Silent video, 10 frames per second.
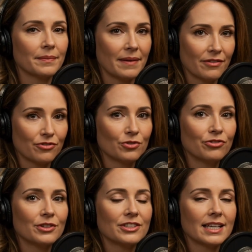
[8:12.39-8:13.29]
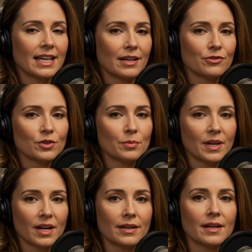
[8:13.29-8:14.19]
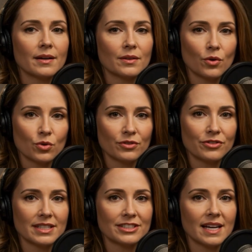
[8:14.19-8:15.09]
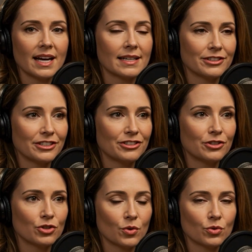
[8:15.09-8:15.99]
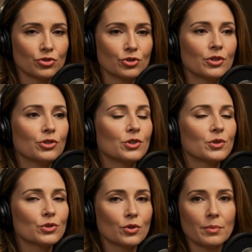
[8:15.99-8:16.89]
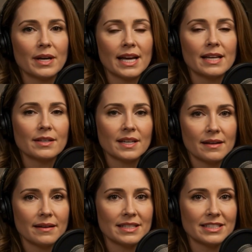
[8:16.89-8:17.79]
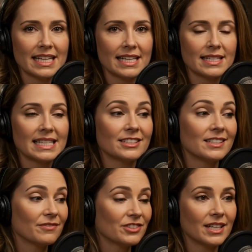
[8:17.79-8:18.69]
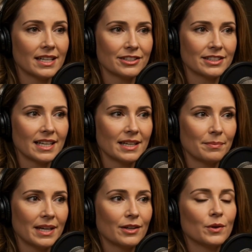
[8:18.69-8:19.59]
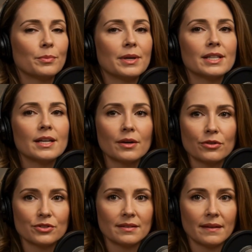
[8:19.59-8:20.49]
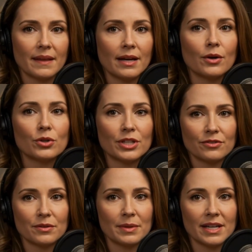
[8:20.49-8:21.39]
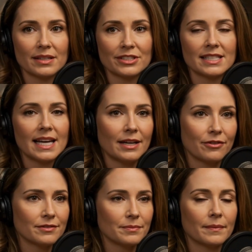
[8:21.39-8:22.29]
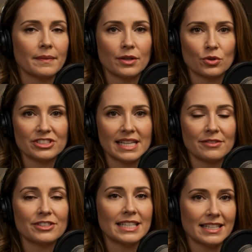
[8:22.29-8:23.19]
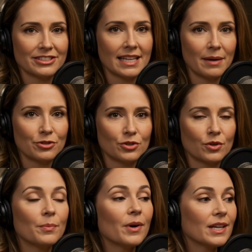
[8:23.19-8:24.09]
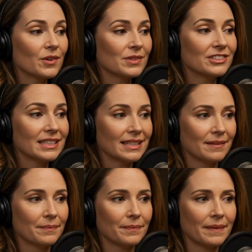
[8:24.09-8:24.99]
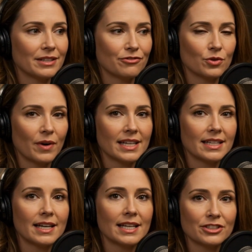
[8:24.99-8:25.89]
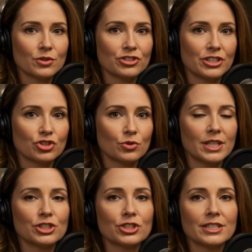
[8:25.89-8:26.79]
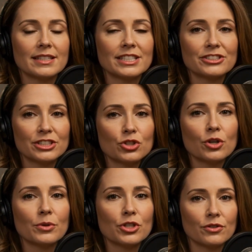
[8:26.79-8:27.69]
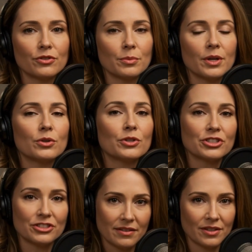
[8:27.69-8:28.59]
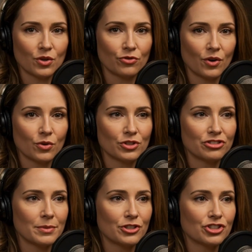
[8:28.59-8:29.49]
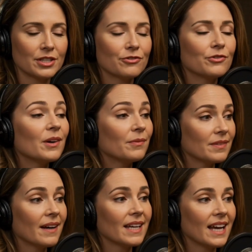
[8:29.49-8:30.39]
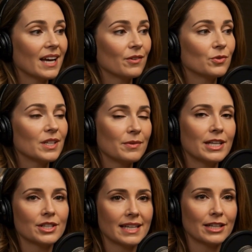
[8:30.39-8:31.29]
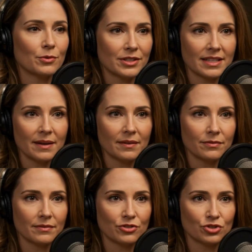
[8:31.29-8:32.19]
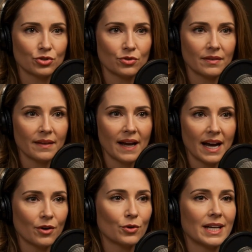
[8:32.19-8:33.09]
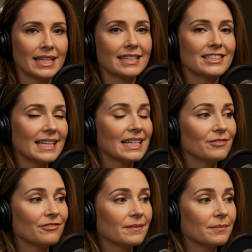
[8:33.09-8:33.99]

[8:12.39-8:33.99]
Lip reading: If you feel scared of your partner, or if their silence is a tool to control your behavior, the techniques I've shared today may not be enough and could even be unsafe. Your safety is the absolute priority. If you recognize your situation in this description of abuse, your focus must shift from "how do I reconnect with them" to "how do I get safe?"